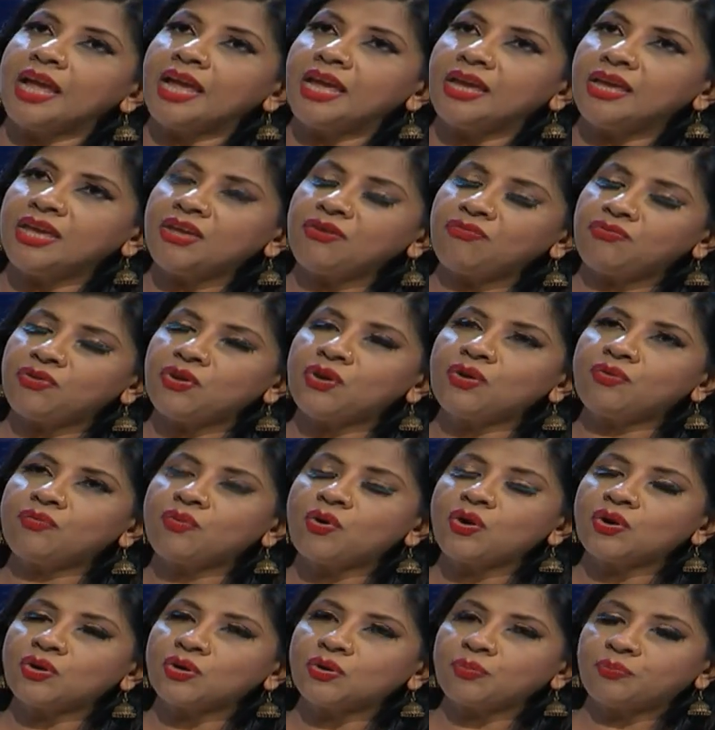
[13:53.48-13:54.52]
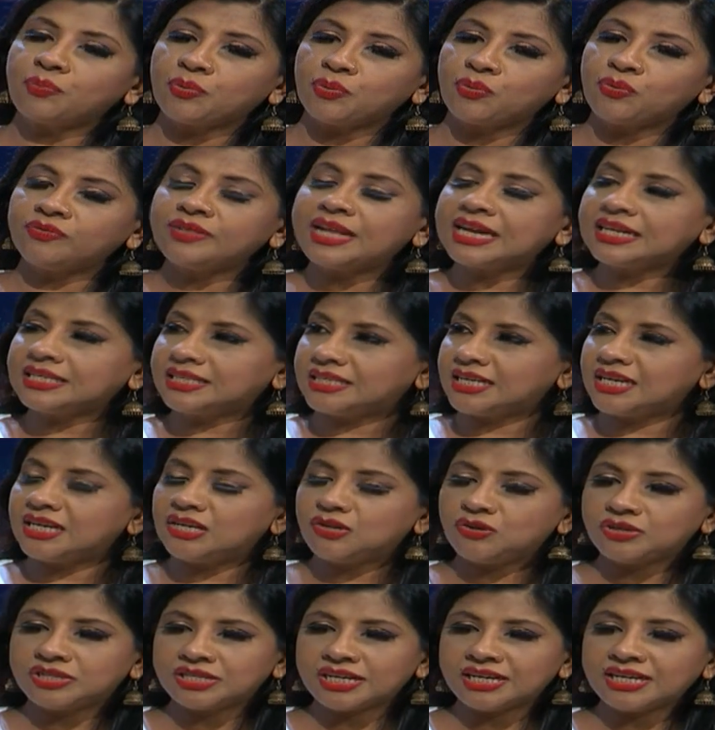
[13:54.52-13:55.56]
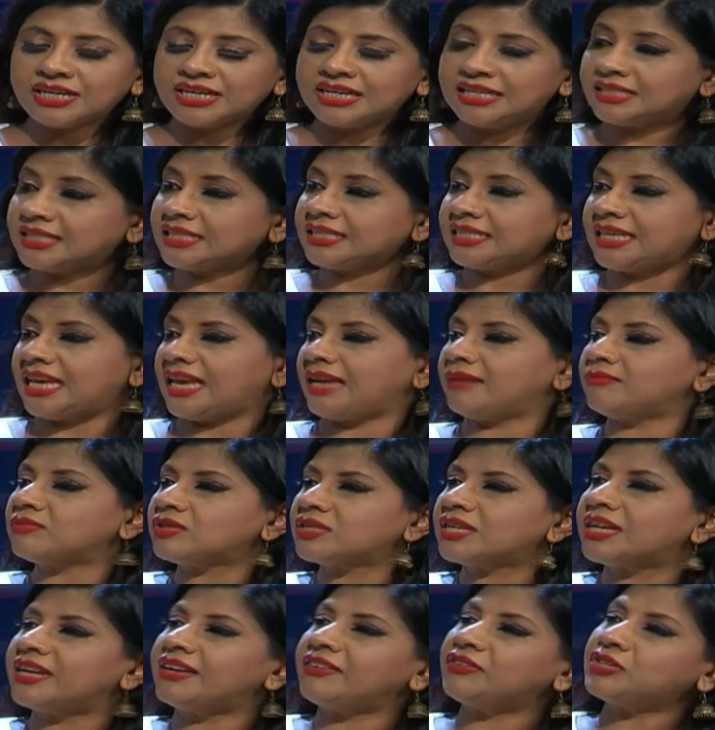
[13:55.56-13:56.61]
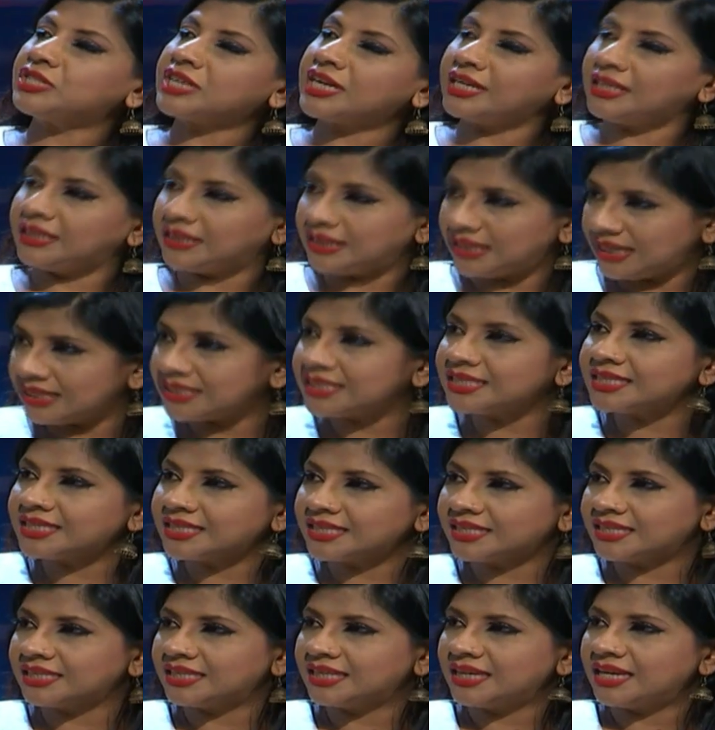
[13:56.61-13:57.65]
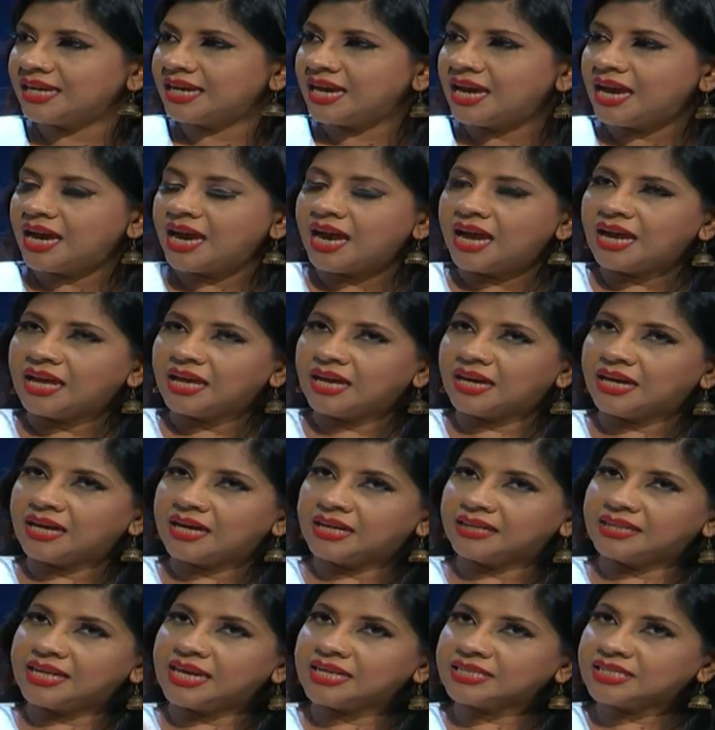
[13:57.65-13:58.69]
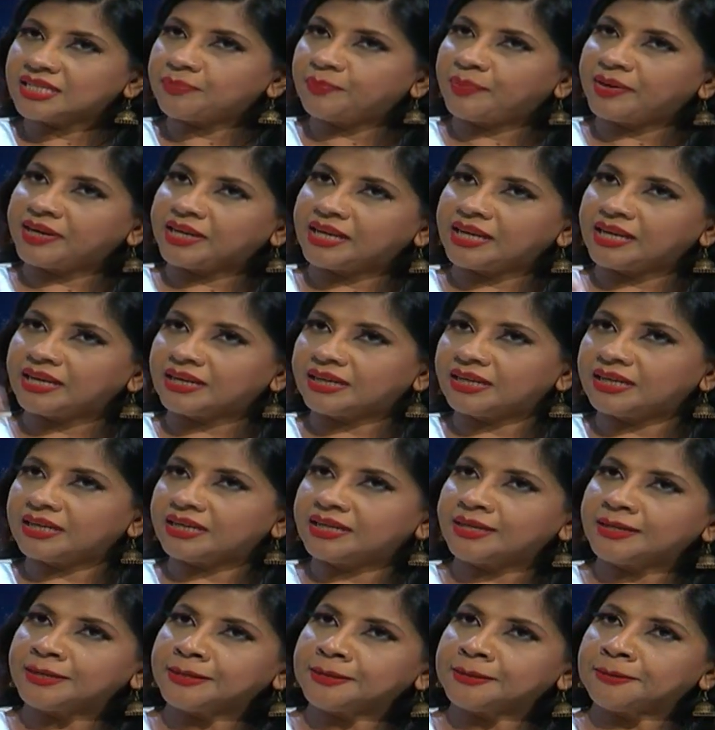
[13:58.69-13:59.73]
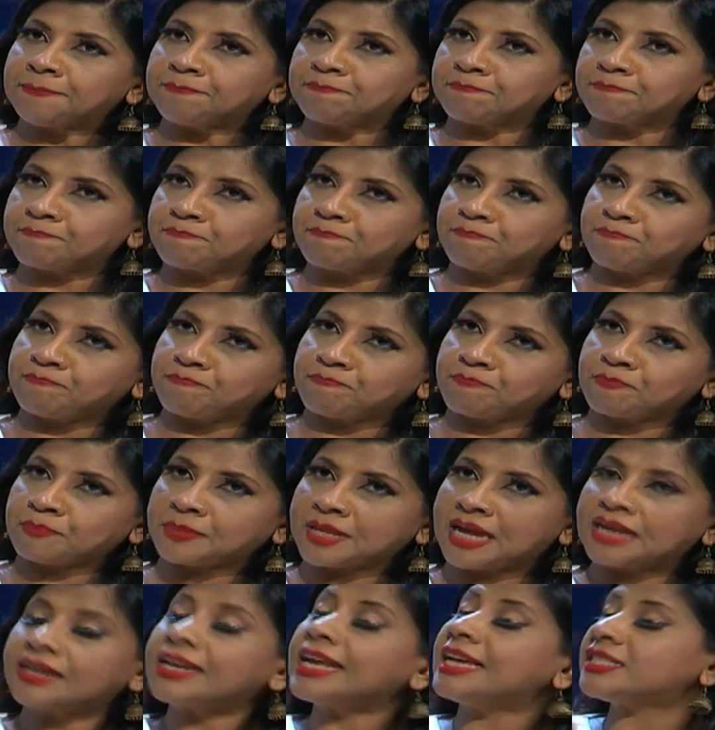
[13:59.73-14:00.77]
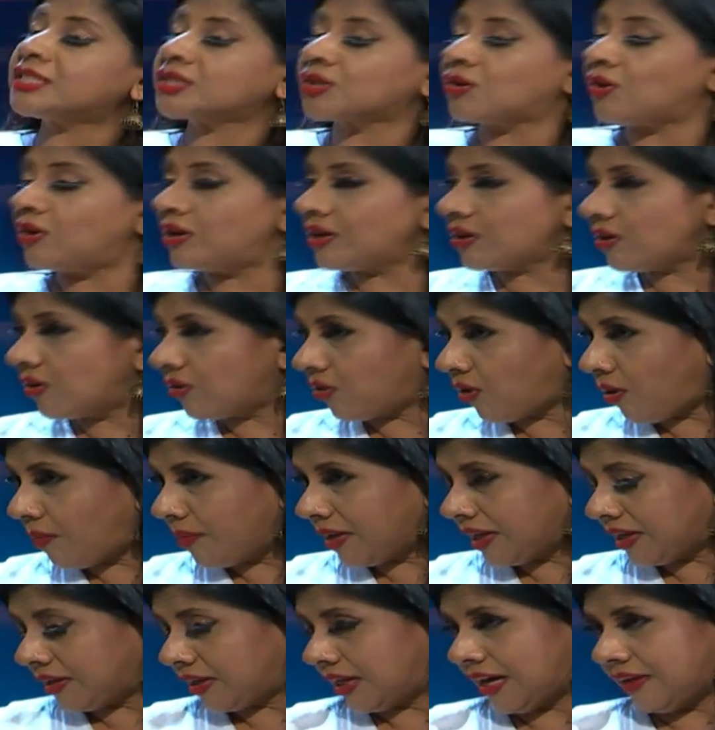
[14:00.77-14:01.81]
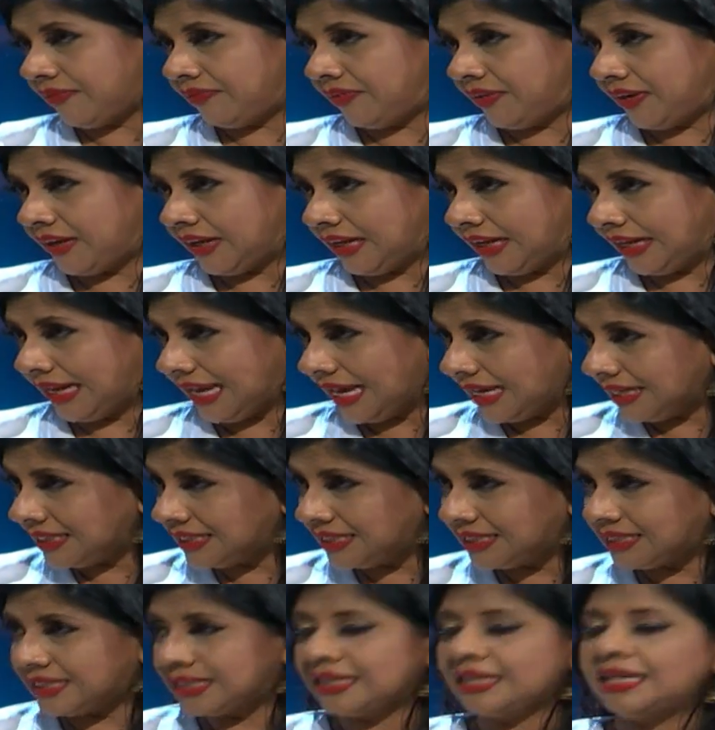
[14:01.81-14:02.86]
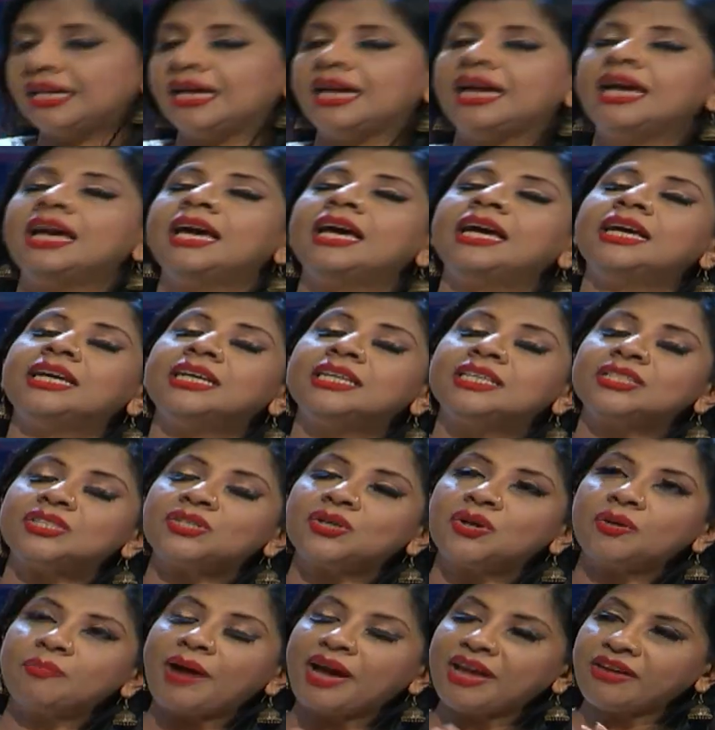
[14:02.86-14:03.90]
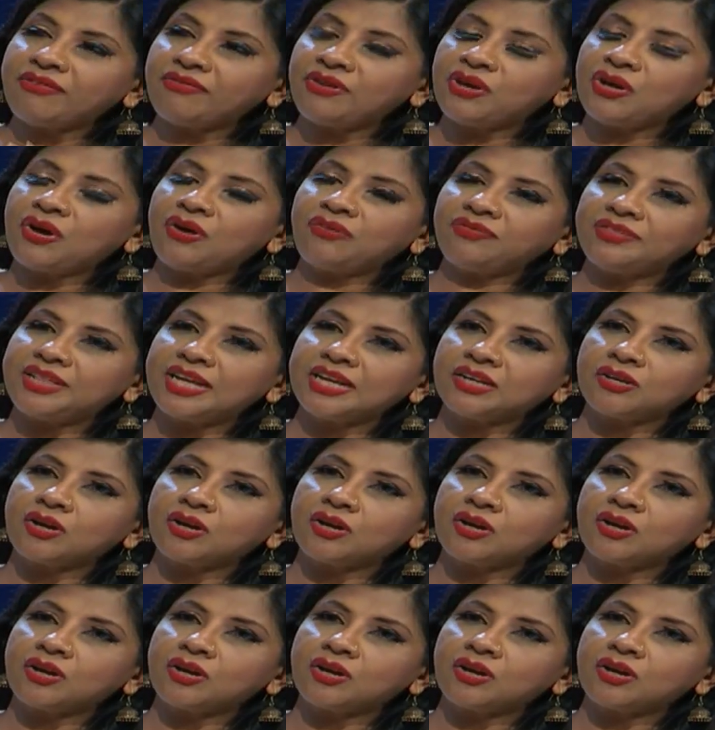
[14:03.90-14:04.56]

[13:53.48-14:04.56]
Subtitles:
if you want to prove that solution is the same solution in this, there is a particular test called chromatographic test. So, by way of that